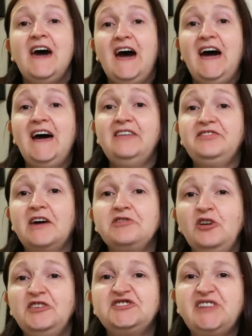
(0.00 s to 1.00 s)
And I
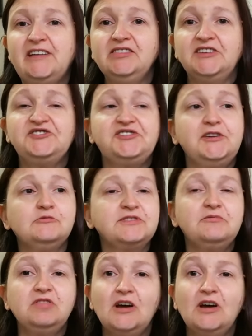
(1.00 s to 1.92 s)
thought the stainless steel with the